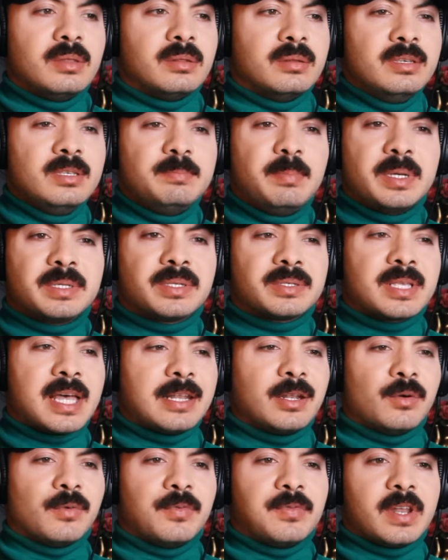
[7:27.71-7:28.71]
These pictures
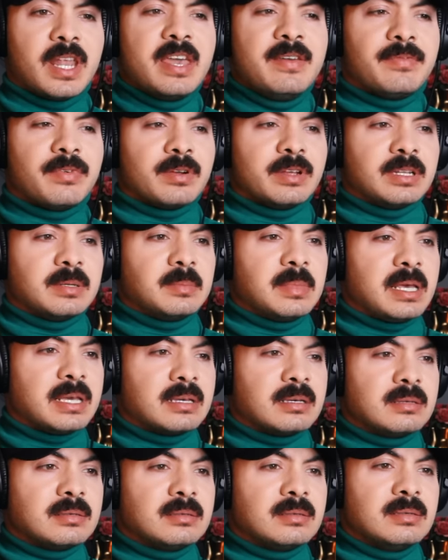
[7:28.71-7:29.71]
got no flavor in them.
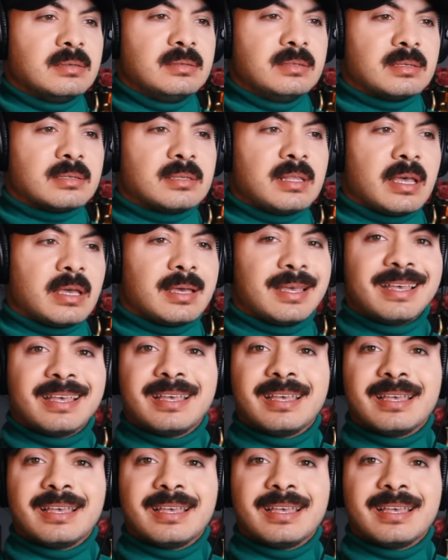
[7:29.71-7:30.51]
Like, it's just like.